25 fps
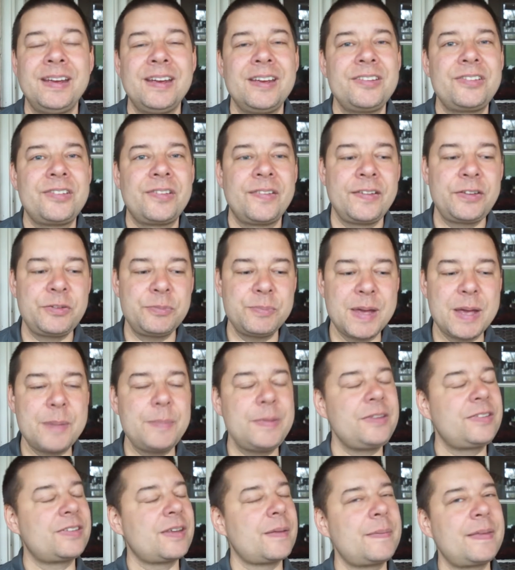So this may
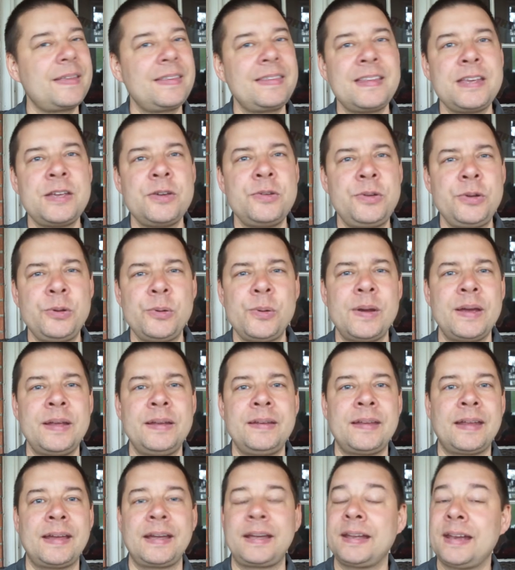be something that you do
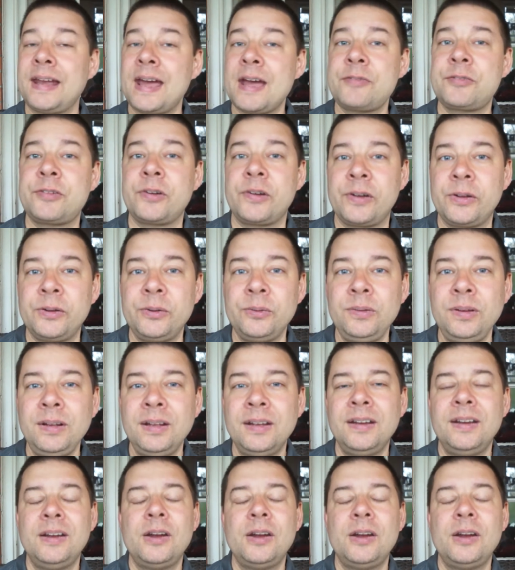in like an afternoon,